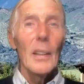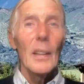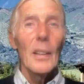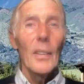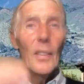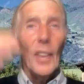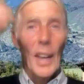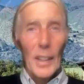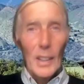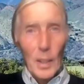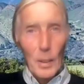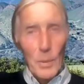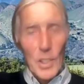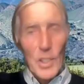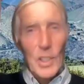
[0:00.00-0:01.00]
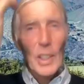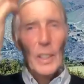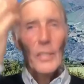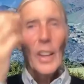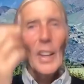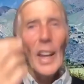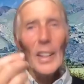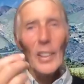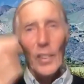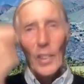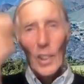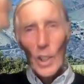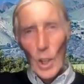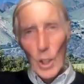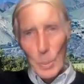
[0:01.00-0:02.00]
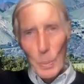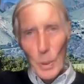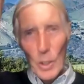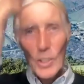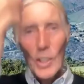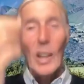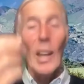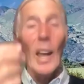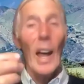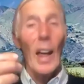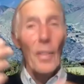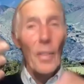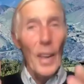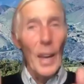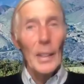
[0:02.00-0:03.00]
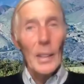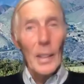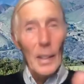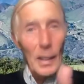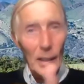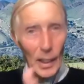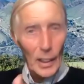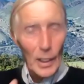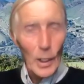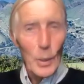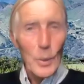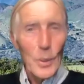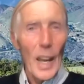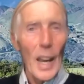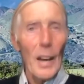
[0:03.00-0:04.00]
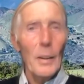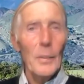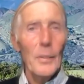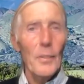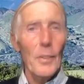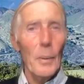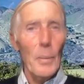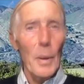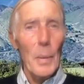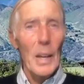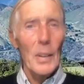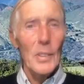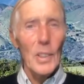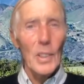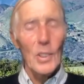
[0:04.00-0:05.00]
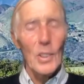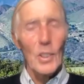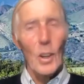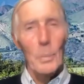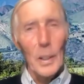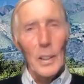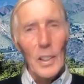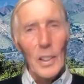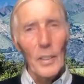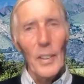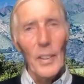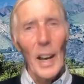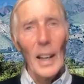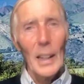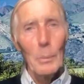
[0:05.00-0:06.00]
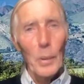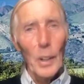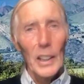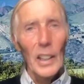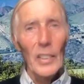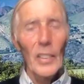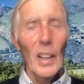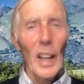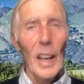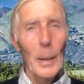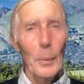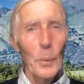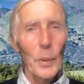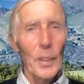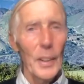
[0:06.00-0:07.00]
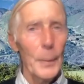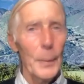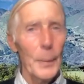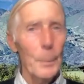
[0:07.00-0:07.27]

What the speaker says: then can receive the light of the cosmos and then can go down from the mountaintop into the valley, bringing the light with it.